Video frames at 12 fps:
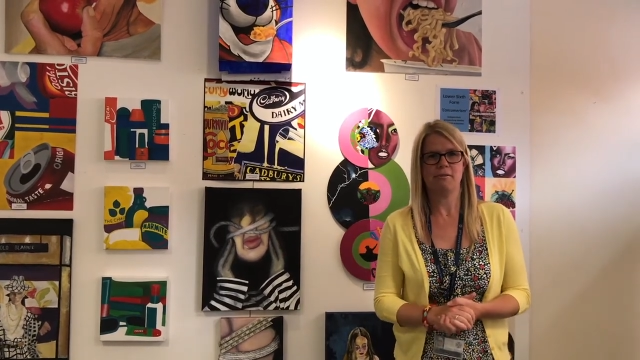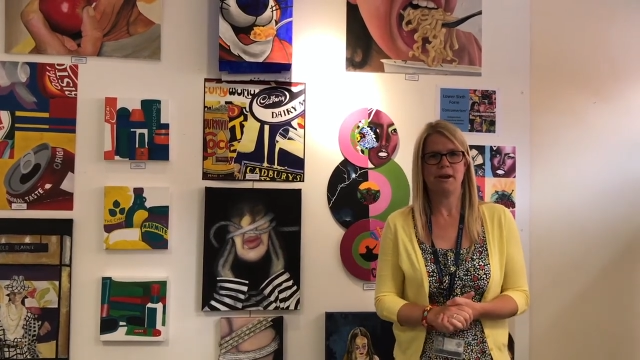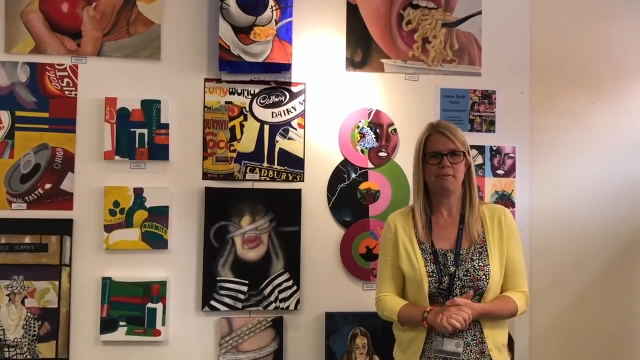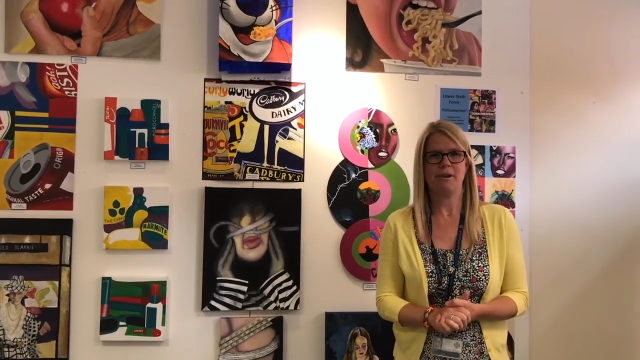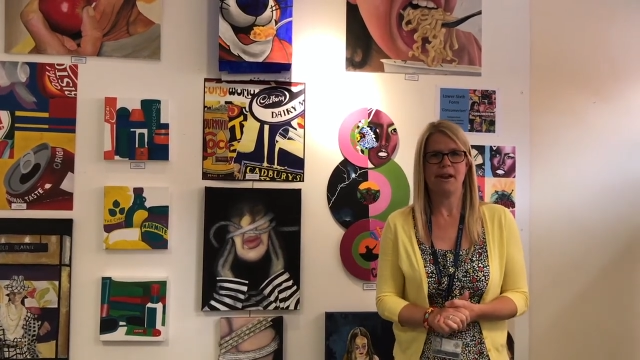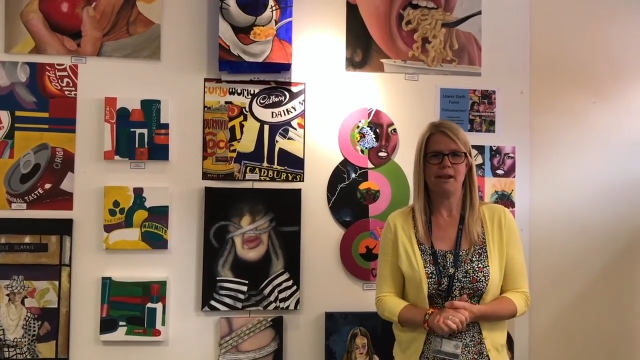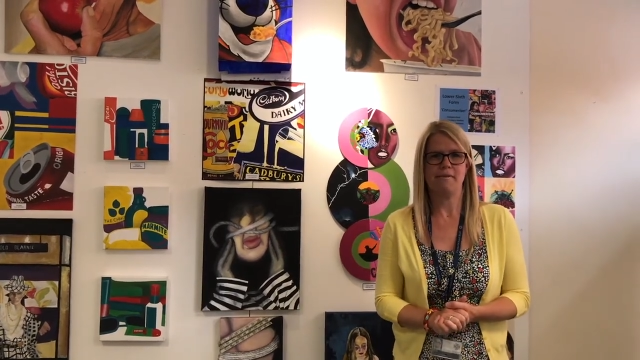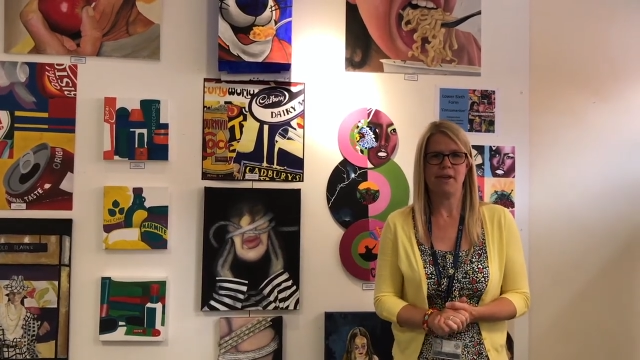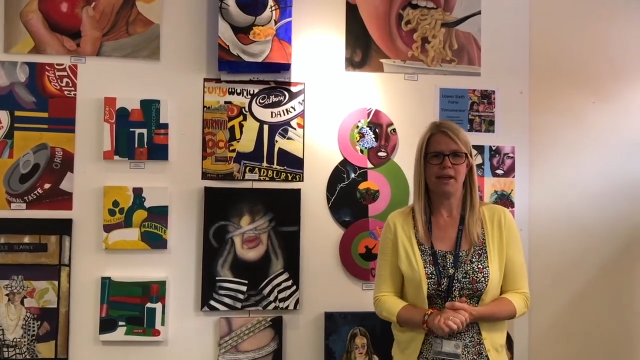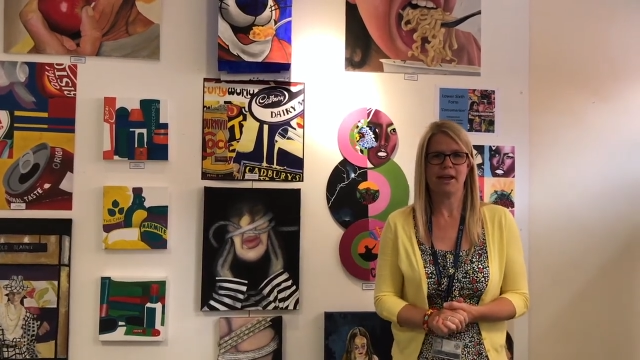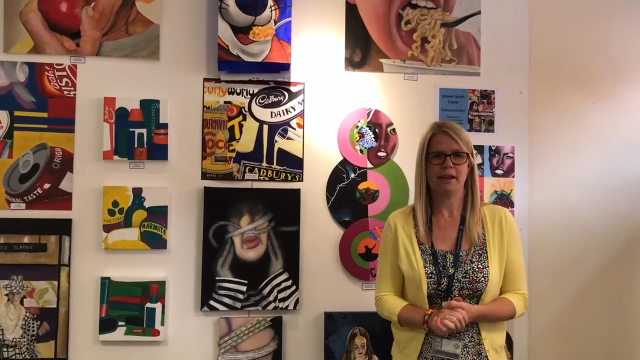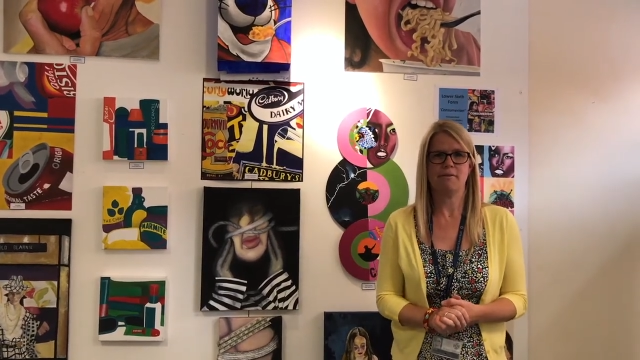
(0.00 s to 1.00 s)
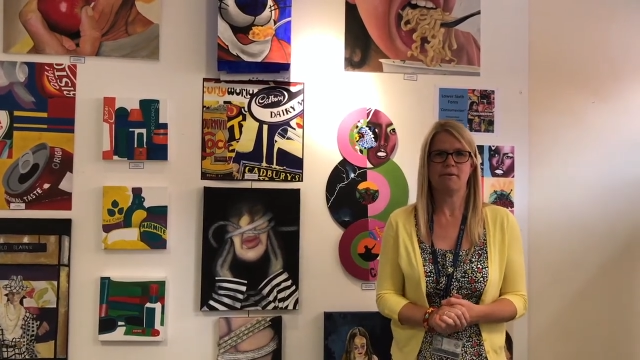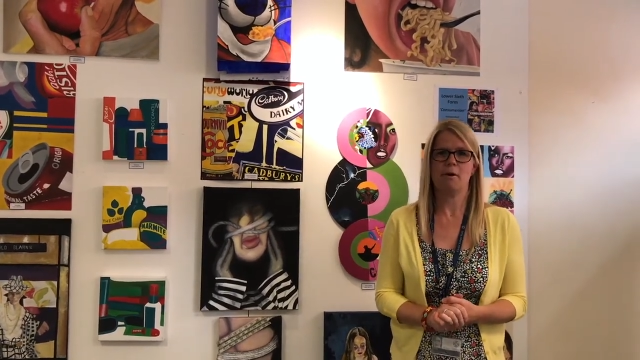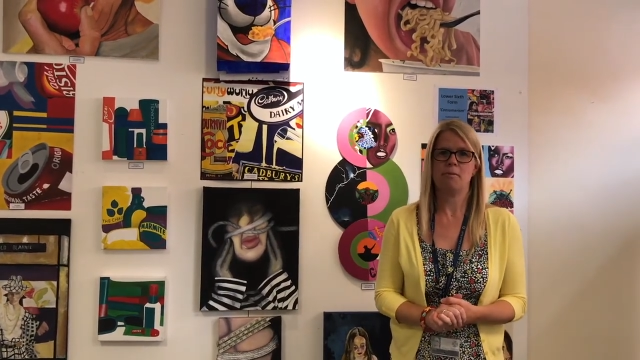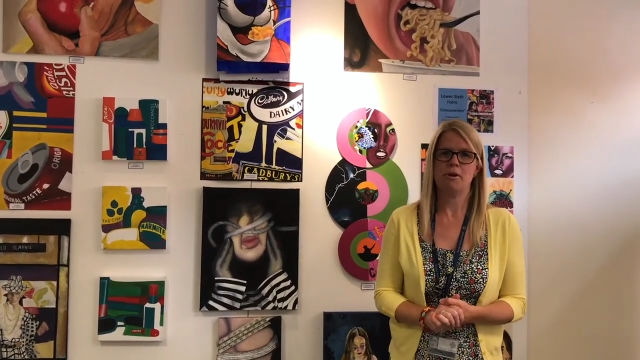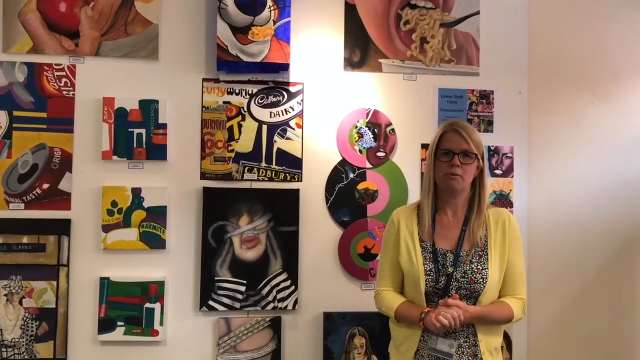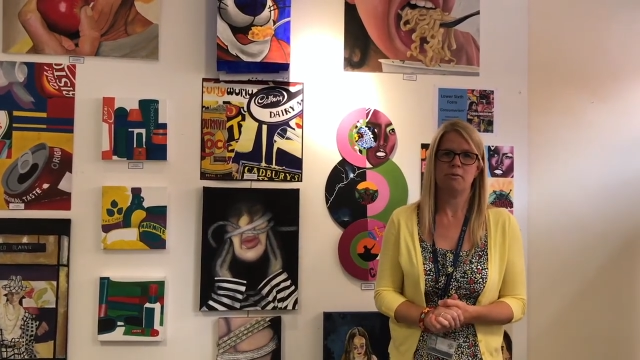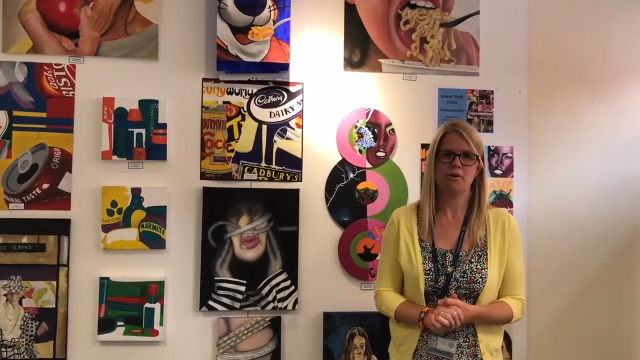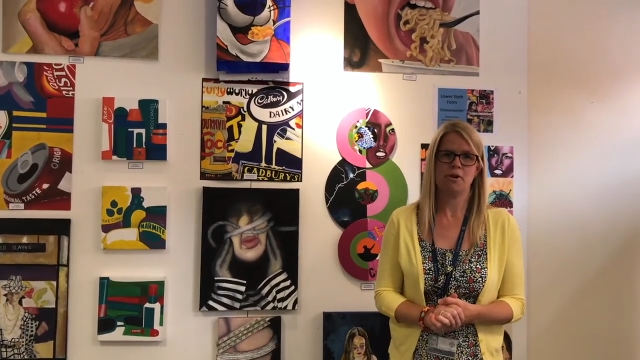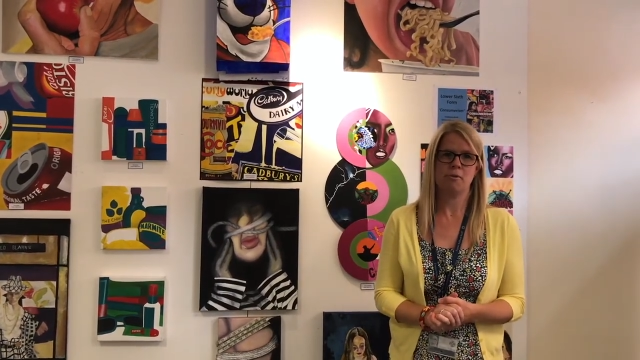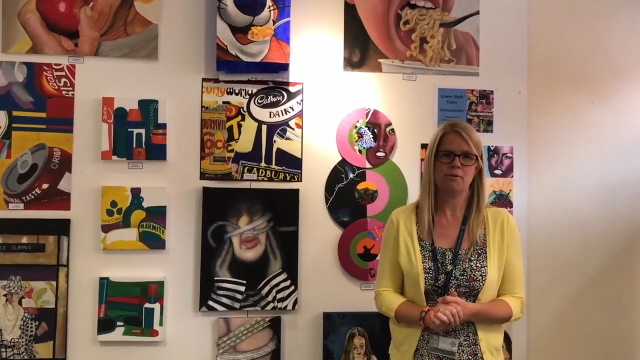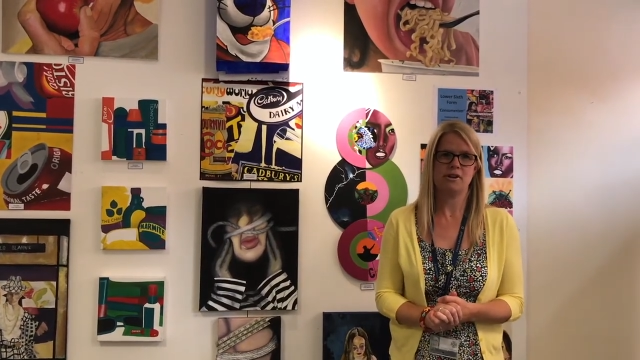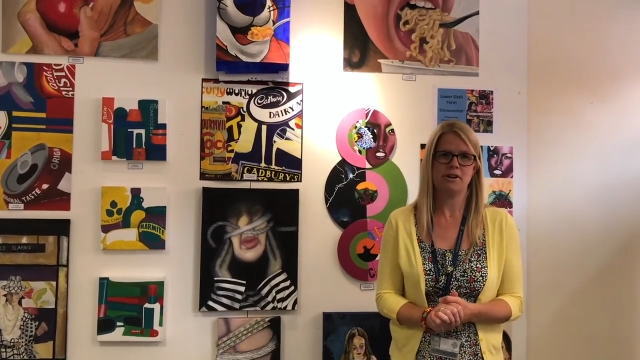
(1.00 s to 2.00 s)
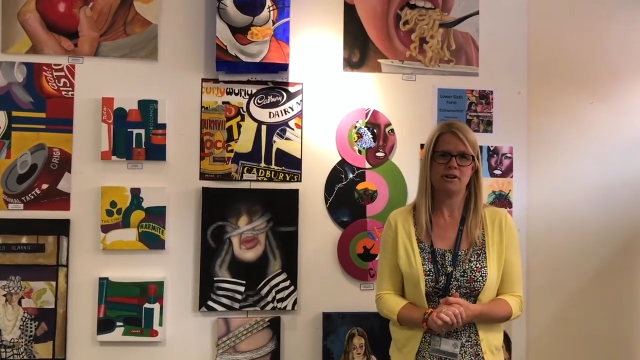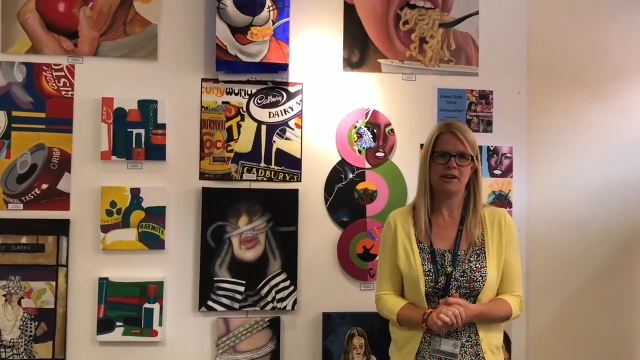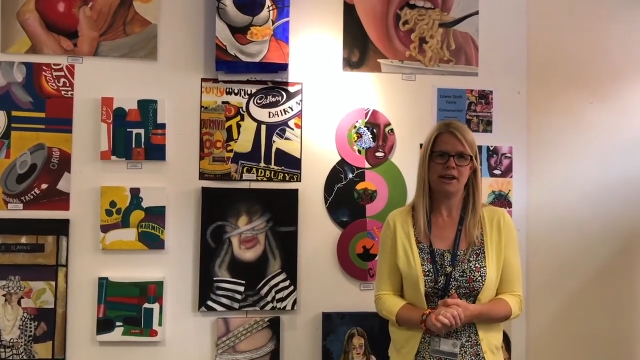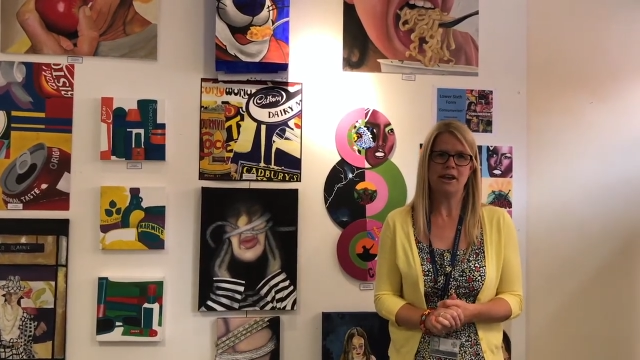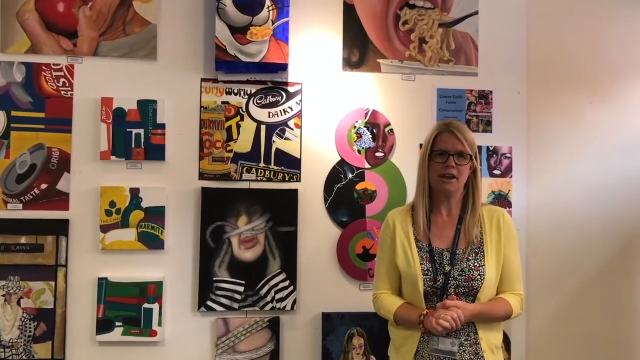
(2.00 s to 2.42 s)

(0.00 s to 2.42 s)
we believe that it gives our pupils the opportunity